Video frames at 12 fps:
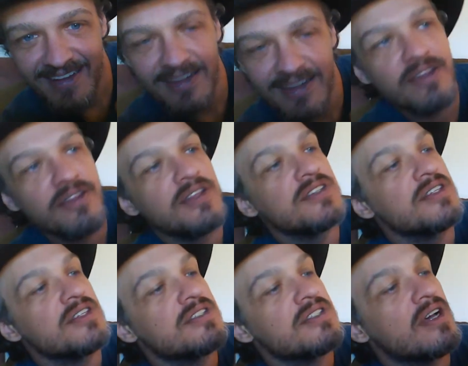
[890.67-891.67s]
And this
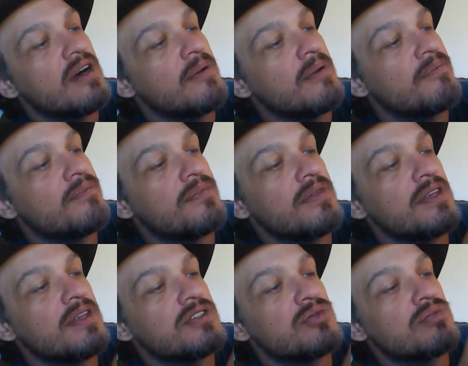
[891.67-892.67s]
is
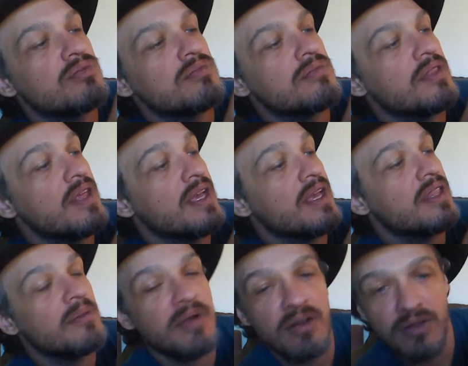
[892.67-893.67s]
this thing in the
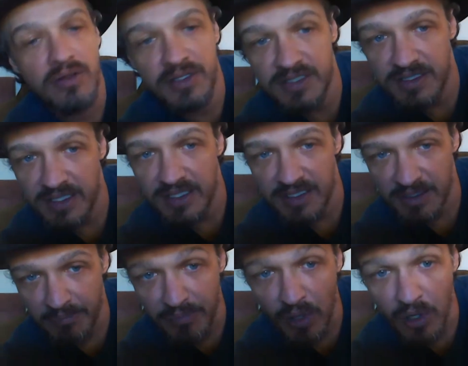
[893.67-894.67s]
middle is a
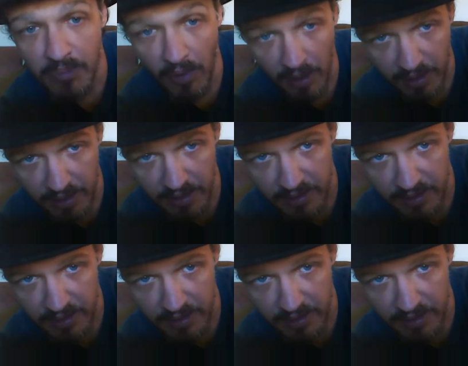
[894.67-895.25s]
bookmark,